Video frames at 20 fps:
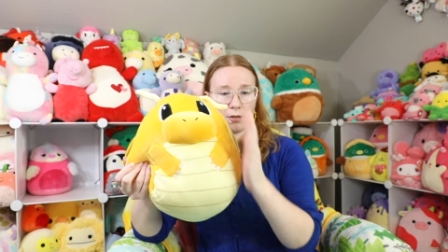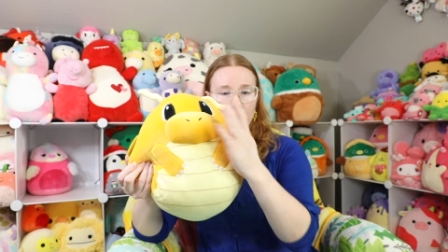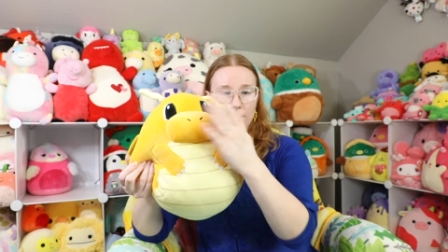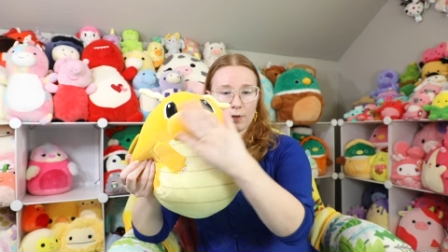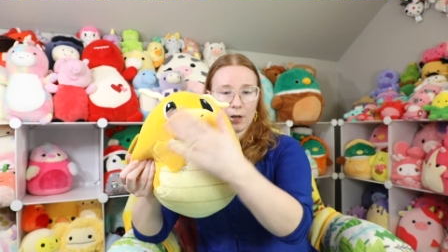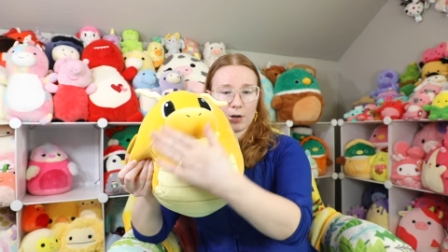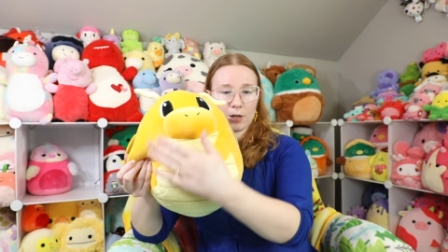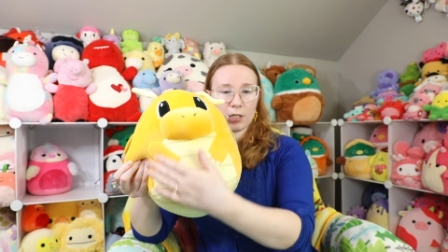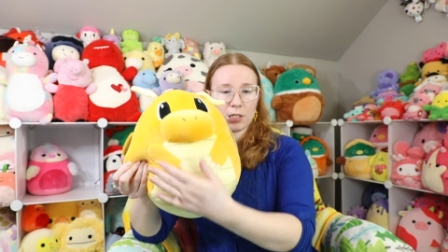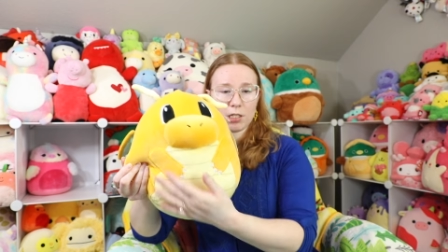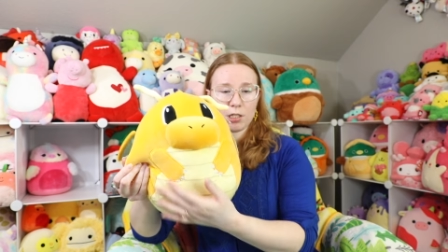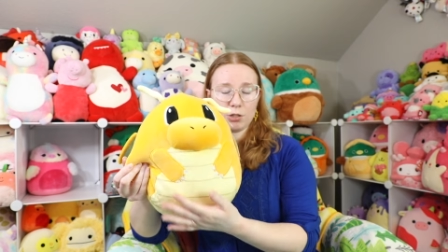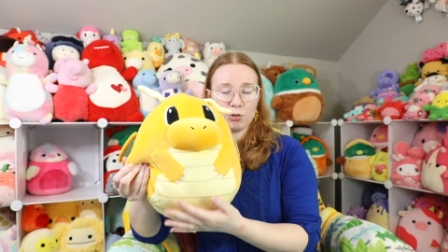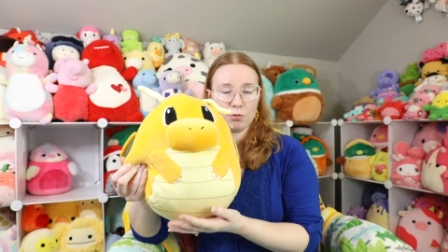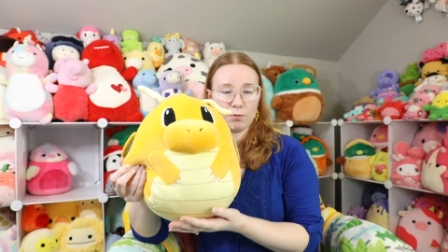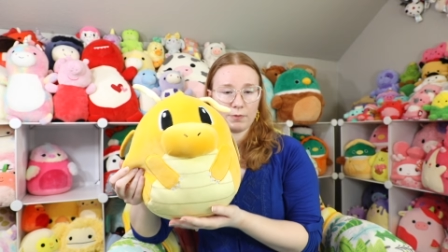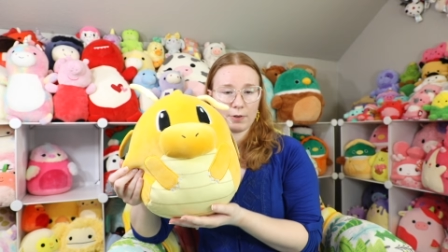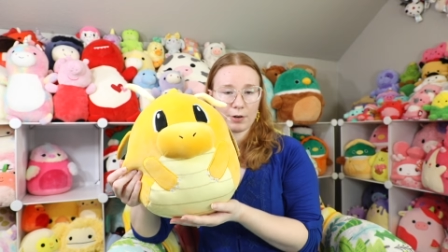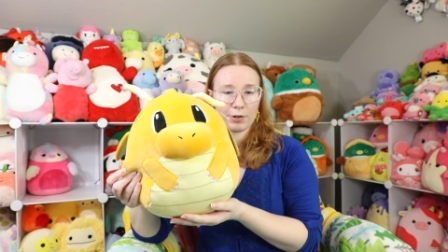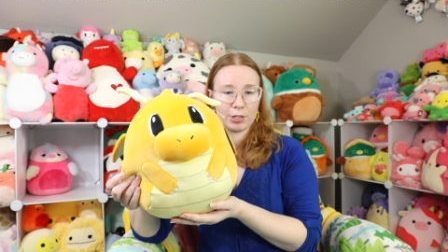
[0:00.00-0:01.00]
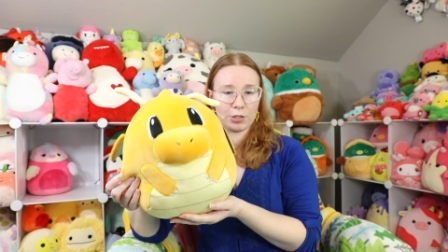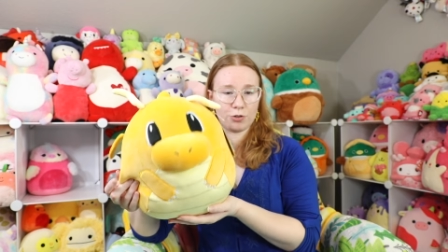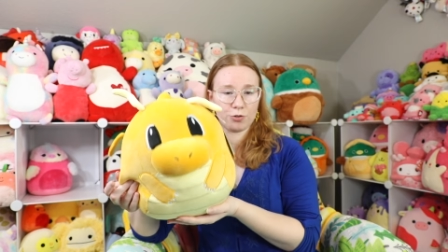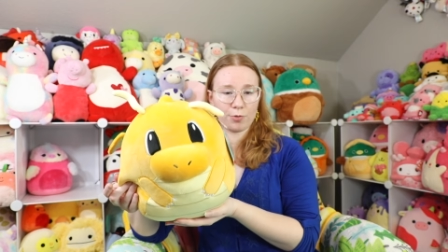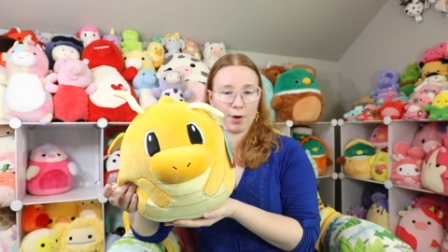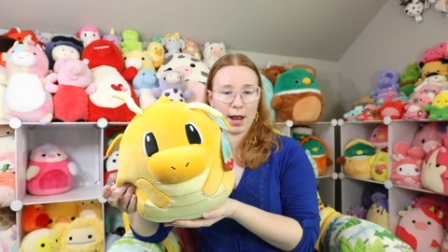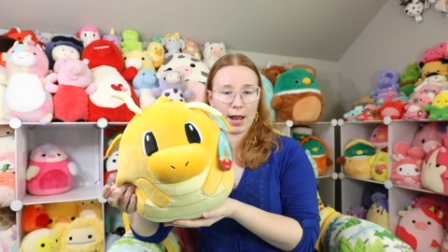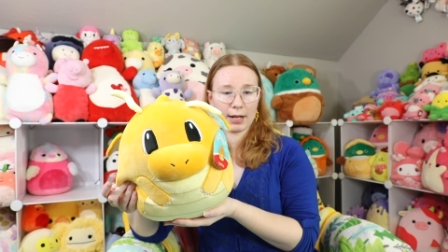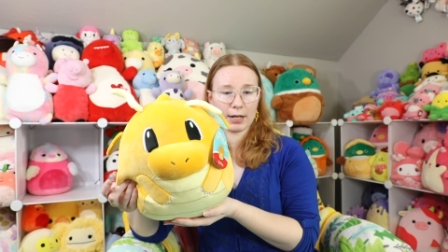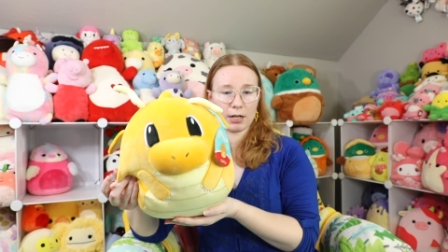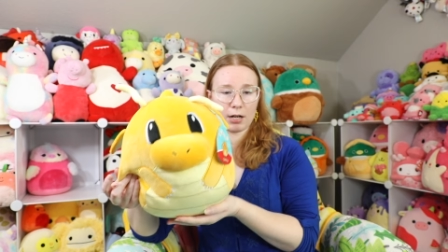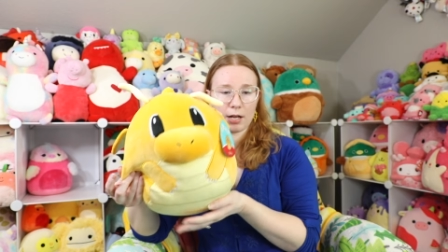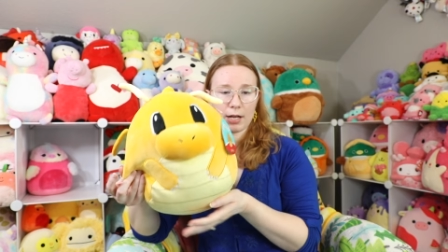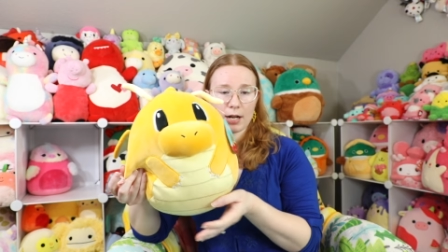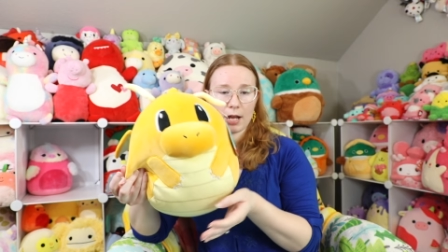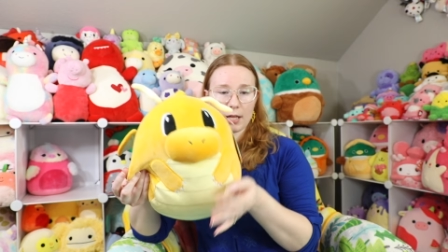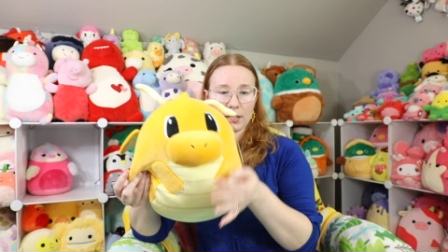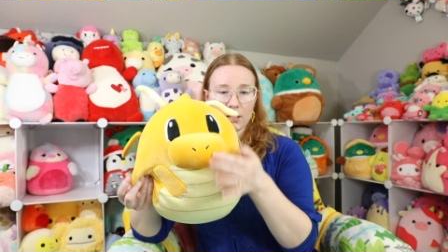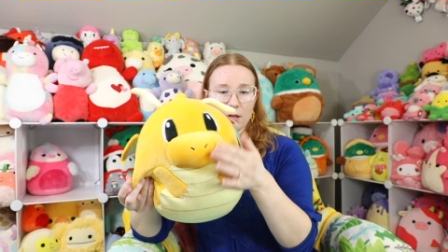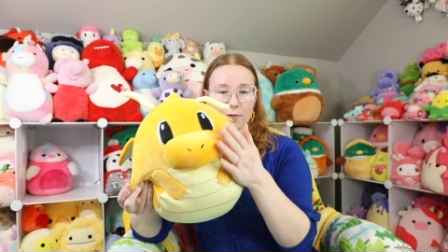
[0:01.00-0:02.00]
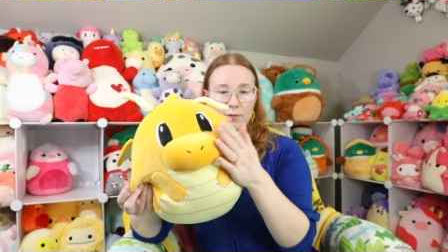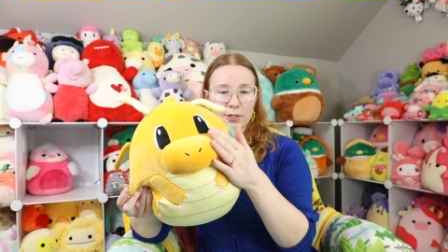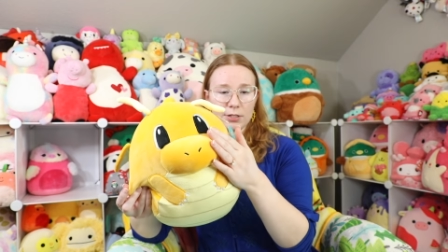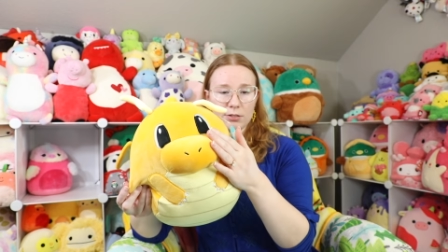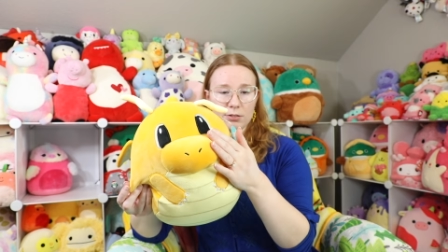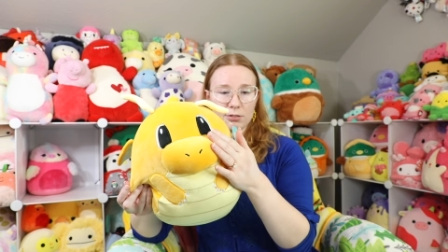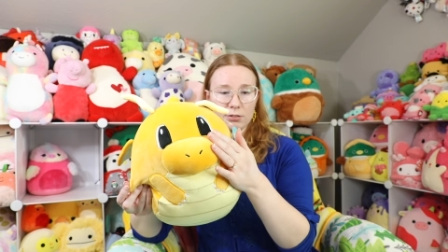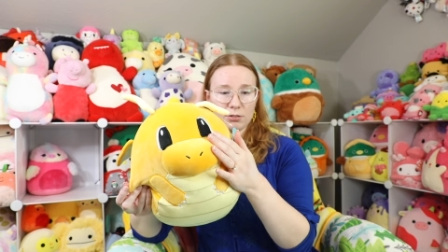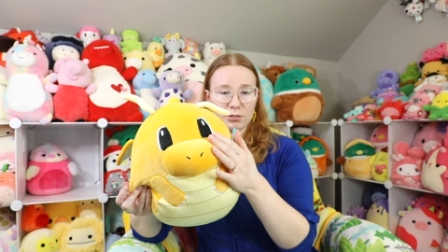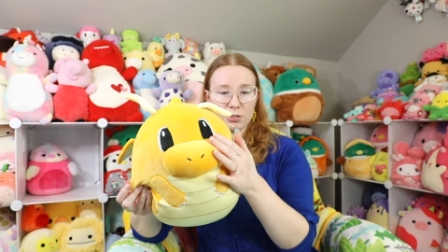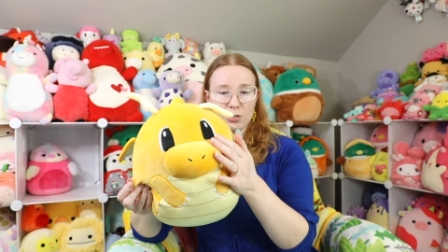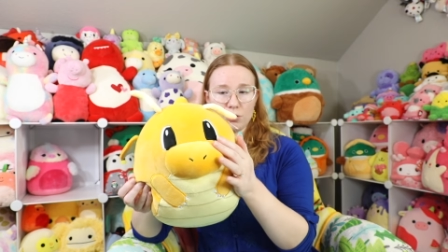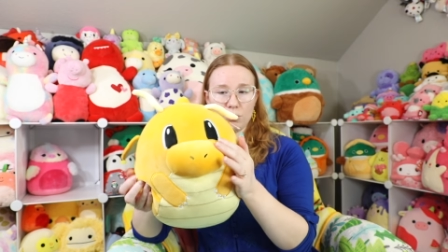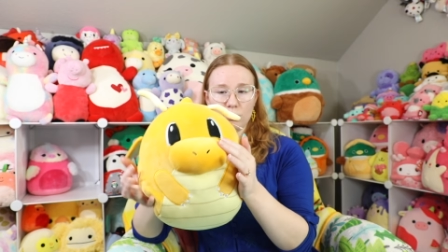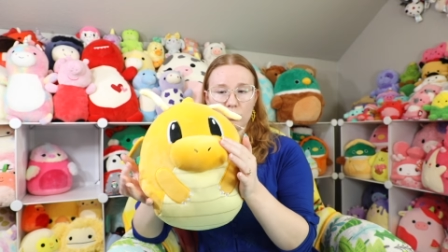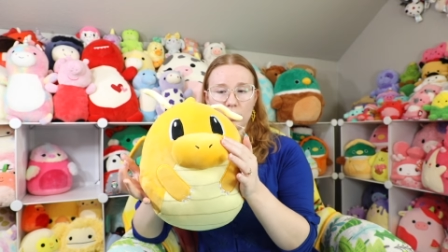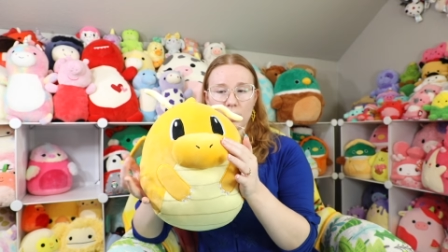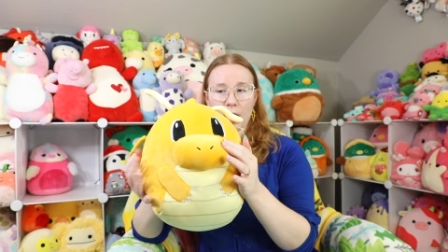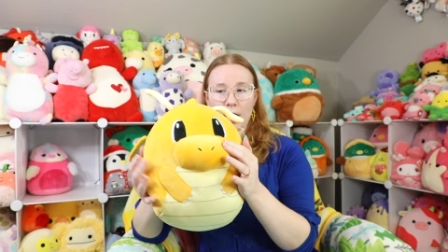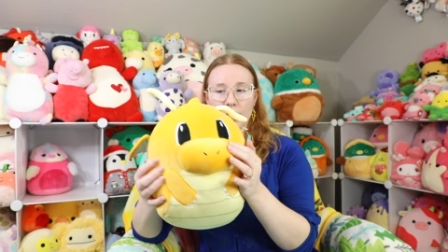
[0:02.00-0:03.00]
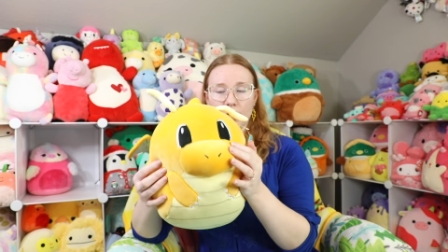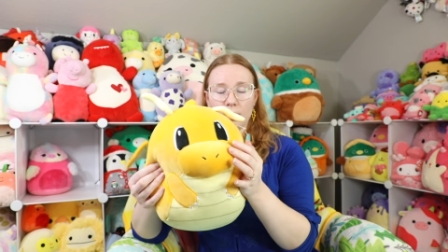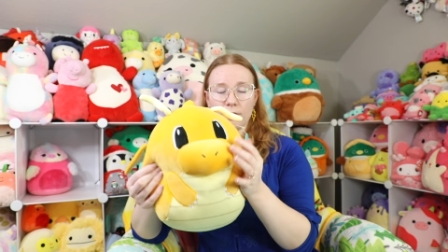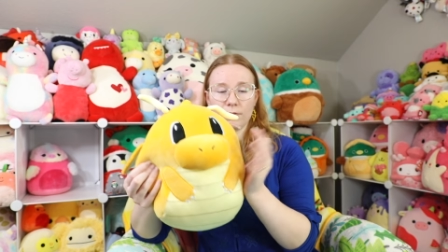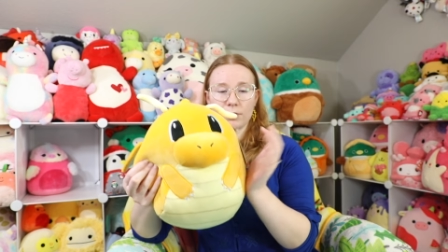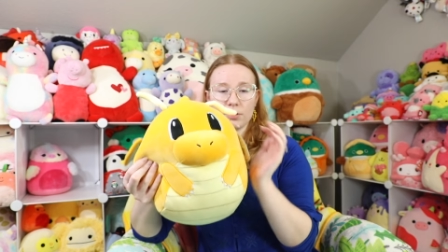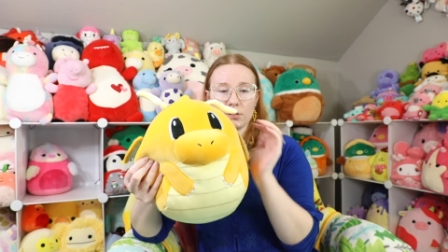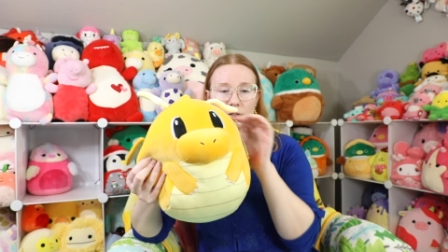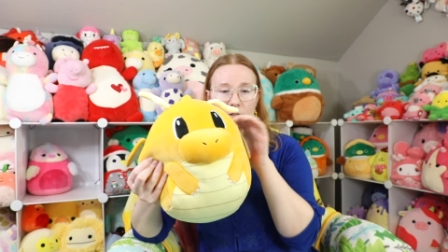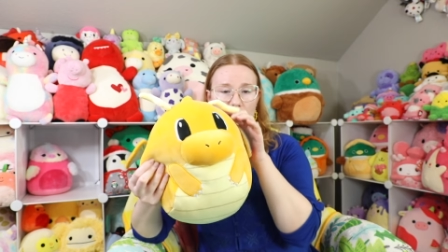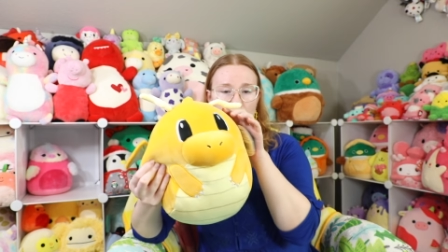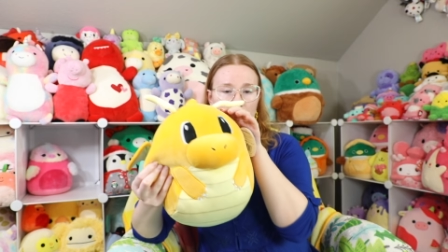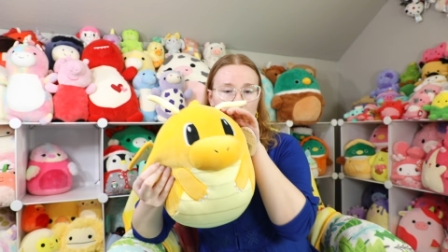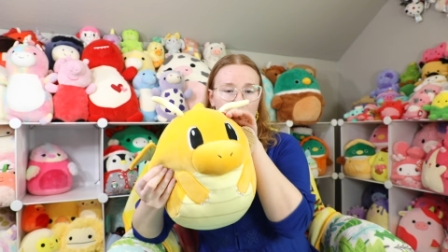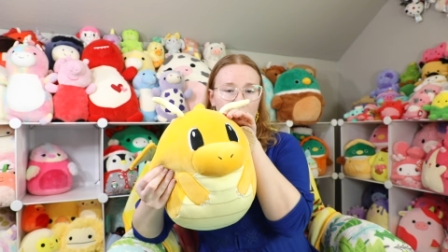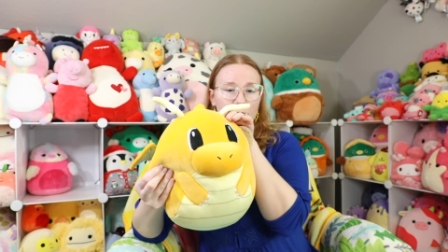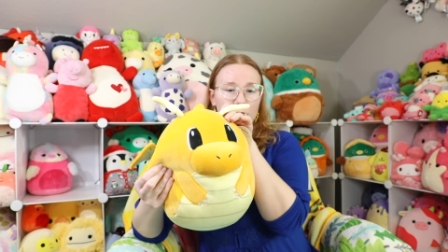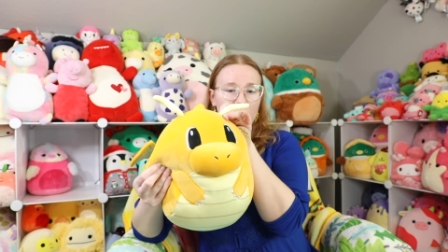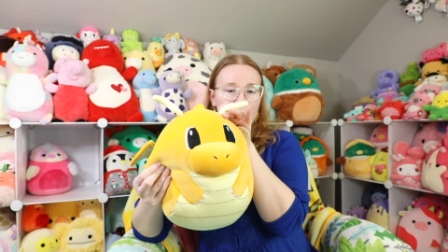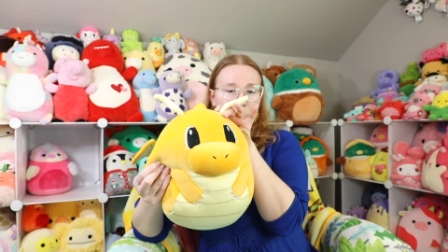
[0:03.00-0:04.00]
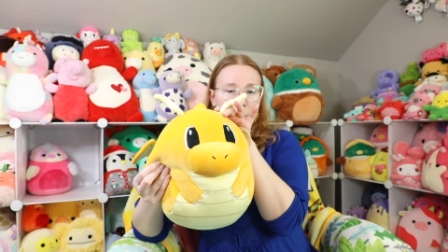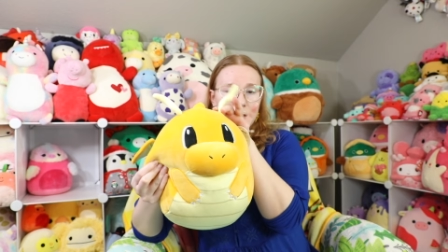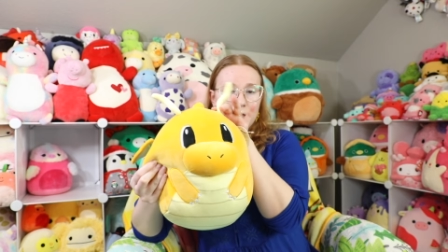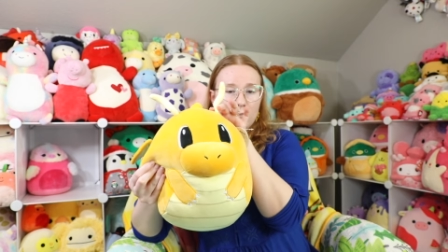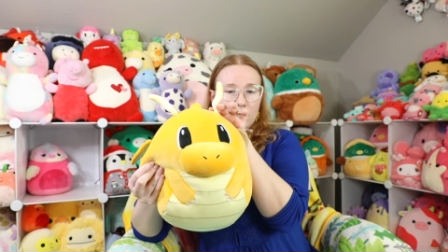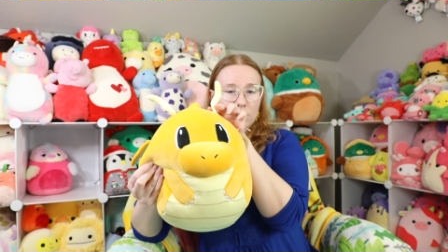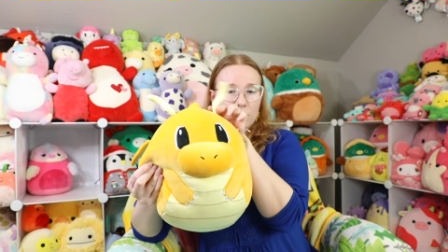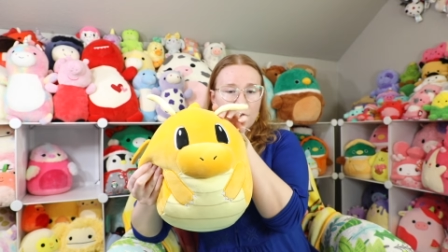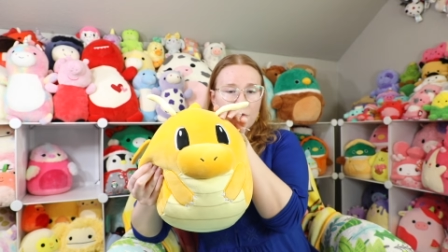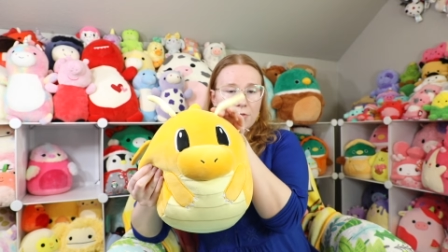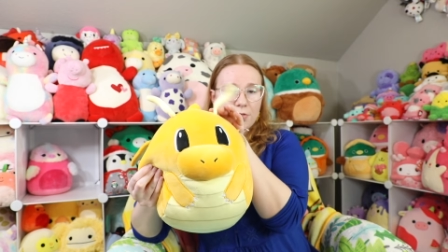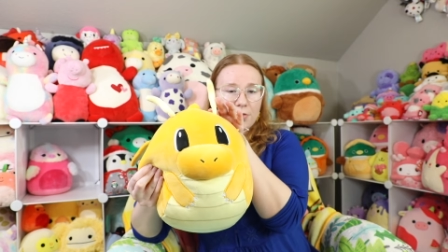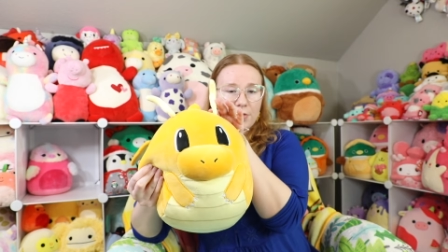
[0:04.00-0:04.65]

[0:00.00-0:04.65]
Very cute, very Dragonite. I love his snoot. I love his little, little